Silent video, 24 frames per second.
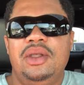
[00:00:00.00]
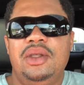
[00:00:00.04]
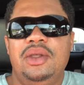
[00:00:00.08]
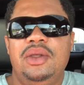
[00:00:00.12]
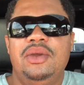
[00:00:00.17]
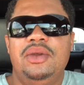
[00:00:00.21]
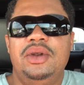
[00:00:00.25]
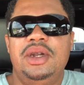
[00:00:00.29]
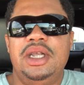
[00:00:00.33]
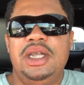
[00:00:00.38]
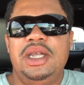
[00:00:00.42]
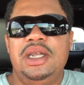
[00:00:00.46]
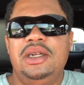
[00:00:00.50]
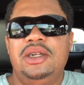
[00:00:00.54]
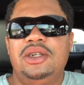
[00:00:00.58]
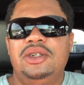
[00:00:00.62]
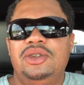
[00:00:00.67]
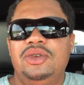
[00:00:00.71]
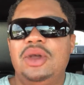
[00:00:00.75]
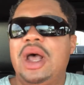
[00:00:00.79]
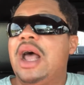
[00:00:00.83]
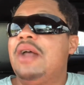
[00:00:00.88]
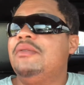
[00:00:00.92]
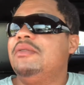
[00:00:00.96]
You'll need
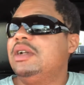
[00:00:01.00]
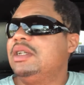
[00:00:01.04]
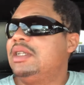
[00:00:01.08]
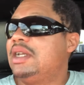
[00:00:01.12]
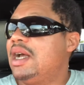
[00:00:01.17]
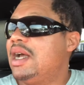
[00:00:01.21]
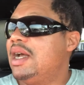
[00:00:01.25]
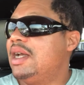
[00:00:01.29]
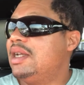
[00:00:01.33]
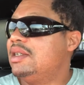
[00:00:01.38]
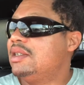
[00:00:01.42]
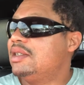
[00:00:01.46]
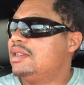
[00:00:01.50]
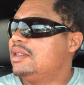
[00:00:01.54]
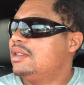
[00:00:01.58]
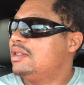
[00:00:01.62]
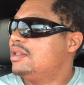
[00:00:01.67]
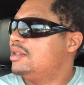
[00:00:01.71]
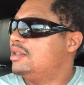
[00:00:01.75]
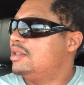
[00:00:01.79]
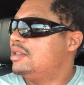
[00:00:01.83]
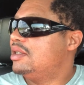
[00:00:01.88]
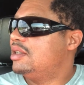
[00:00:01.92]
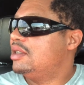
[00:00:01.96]
to advertise.
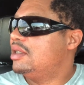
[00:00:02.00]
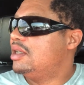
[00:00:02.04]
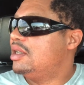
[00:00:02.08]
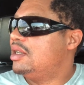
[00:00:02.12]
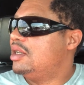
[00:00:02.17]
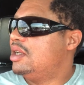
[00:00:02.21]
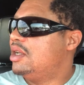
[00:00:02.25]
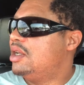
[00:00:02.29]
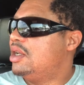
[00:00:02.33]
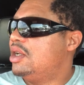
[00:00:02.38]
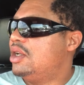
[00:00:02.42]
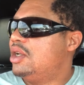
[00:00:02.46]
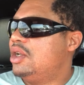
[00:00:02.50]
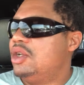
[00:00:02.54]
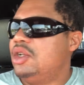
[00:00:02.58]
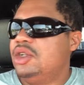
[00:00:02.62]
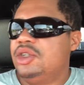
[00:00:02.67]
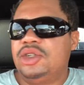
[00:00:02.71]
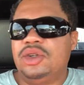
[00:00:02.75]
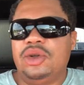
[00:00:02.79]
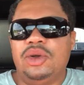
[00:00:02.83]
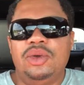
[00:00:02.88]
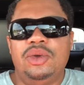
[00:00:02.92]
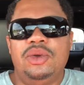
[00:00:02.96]

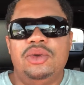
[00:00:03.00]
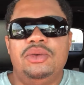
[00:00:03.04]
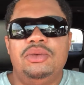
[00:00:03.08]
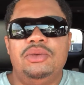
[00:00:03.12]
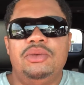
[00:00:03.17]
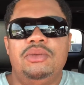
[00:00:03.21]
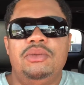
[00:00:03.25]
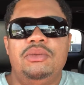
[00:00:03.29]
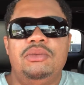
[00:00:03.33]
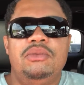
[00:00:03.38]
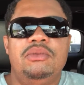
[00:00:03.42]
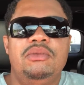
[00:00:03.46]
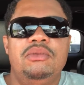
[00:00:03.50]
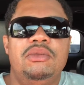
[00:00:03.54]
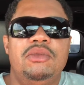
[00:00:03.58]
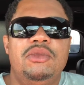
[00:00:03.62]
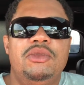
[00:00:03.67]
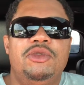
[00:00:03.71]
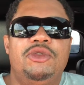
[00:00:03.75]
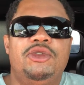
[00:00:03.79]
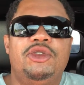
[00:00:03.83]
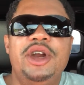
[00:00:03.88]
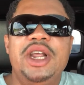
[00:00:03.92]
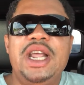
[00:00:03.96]
So
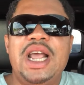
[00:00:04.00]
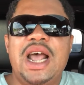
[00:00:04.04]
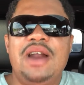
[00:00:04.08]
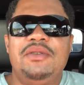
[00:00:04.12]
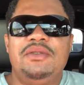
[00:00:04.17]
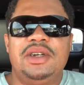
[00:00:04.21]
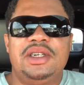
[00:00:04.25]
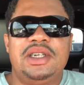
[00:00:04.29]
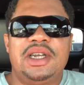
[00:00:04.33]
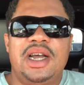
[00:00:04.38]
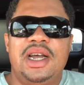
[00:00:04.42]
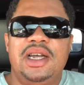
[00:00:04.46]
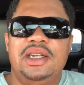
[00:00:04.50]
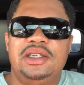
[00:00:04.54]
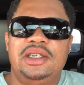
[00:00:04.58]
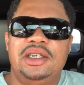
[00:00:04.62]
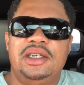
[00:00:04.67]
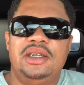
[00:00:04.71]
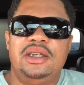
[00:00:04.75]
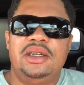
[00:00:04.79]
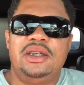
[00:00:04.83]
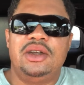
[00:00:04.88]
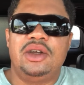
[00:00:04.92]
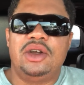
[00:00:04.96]
free
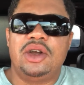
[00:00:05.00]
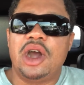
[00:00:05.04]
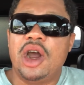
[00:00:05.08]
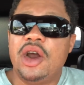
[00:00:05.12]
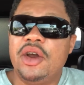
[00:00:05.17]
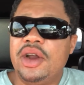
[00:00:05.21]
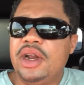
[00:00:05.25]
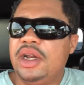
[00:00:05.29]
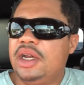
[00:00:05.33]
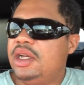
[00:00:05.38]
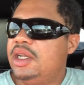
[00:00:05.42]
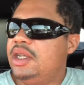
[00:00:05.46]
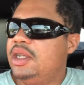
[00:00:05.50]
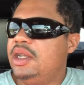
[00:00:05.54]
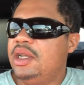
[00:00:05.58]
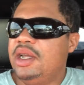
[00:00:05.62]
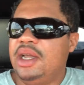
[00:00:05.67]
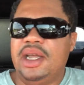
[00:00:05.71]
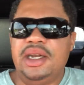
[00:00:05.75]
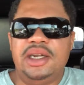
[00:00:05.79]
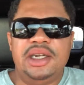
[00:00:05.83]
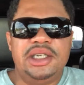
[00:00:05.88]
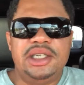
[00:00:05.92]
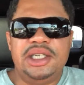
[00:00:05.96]
advertising currently,
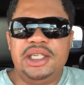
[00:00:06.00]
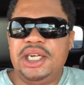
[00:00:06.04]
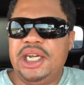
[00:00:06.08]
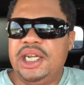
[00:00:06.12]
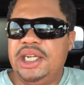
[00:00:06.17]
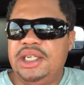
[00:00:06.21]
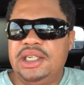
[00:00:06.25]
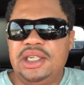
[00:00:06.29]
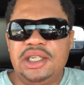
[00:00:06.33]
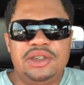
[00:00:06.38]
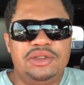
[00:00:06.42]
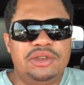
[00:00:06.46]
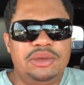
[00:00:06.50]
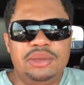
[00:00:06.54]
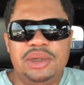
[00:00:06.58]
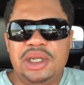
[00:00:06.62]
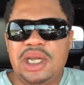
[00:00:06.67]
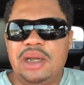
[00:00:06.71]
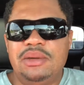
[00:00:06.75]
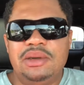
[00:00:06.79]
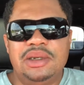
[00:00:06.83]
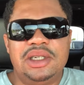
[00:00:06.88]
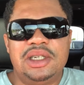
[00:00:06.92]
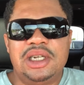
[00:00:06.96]
and this changes from
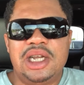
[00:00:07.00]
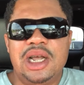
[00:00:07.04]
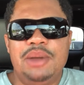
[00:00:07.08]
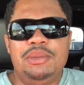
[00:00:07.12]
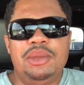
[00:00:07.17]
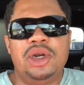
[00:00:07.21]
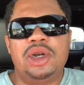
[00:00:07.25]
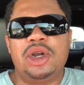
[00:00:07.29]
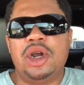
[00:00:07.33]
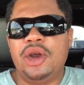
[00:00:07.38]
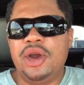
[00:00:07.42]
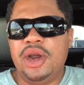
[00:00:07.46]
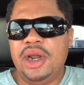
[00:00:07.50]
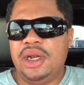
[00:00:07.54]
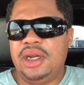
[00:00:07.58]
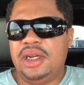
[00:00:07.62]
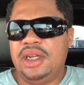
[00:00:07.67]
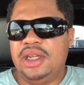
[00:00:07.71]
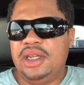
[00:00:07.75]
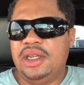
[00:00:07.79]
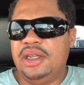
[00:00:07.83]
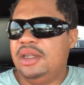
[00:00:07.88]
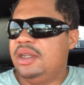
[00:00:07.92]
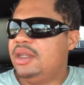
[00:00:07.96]
time to time, but
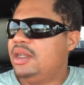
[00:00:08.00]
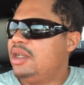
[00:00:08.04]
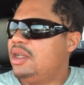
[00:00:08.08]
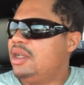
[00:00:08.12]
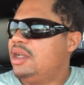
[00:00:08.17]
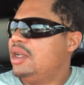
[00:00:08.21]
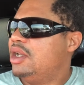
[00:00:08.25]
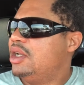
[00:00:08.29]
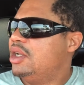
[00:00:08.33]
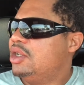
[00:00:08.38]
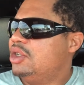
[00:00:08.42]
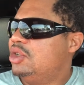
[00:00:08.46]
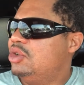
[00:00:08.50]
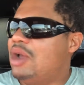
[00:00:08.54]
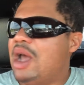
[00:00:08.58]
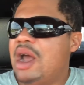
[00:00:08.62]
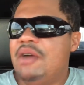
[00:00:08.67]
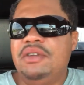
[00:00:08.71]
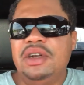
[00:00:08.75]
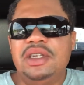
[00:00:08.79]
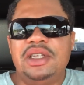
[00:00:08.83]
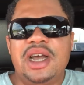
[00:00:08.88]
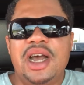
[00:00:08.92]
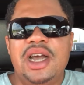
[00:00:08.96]
currently, to
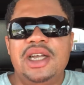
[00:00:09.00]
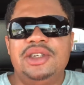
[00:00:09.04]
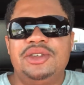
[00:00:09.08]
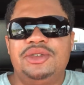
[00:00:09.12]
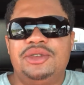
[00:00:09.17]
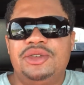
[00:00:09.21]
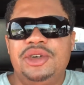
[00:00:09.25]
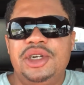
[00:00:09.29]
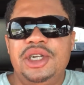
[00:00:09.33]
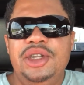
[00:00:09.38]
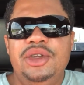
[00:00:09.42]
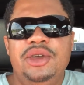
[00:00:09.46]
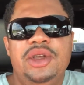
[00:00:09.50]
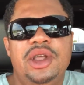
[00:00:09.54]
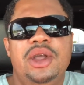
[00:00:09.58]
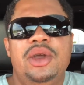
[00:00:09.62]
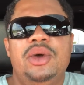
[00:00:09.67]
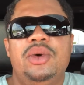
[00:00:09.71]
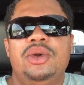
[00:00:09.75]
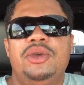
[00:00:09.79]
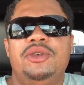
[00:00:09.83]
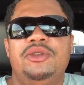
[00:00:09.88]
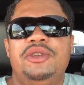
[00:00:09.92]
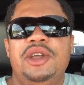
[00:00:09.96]
advertise free, you can
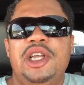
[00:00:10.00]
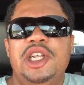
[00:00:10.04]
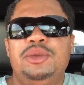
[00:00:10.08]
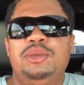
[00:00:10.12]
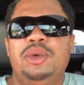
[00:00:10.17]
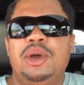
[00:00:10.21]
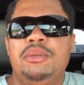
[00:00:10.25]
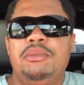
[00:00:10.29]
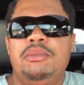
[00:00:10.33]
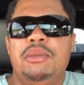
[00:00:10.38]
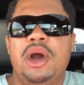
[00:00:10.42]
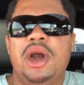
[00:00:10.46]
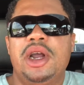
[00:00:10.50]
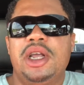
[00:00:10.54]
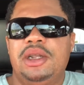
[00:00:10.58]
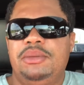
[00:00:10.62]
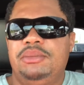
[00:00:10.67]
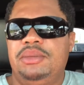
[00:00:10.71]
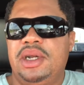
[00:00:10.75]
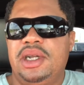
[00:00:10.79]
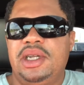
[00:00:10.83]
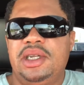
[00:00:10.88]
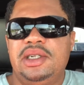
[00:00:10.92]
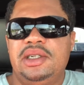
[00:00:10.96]
go to Facebook
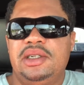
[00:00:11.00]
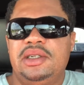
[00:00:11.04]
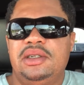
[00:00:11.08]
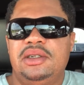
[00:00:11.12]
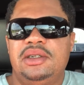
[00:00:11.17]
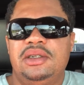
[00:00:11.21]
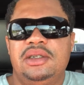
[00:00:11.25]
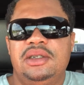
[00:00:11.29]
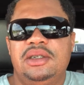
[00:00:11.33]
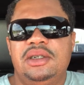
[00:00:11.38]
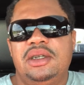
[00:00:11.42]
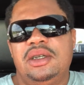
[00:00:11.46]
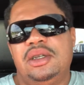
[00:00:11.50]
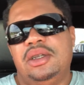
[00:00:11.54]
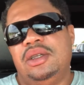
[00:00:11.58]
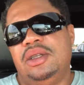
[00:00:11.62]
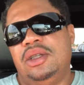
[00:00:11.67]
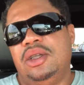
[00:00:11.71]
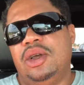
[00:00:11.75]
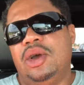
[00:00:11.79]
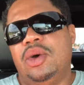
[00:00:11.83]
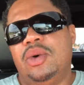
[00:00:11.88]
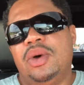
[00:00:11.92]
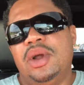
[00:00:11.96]
Marketplace.
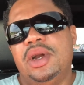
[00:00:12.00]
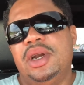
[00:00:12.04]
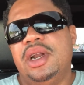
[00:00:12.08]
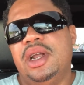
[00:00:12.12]
You go on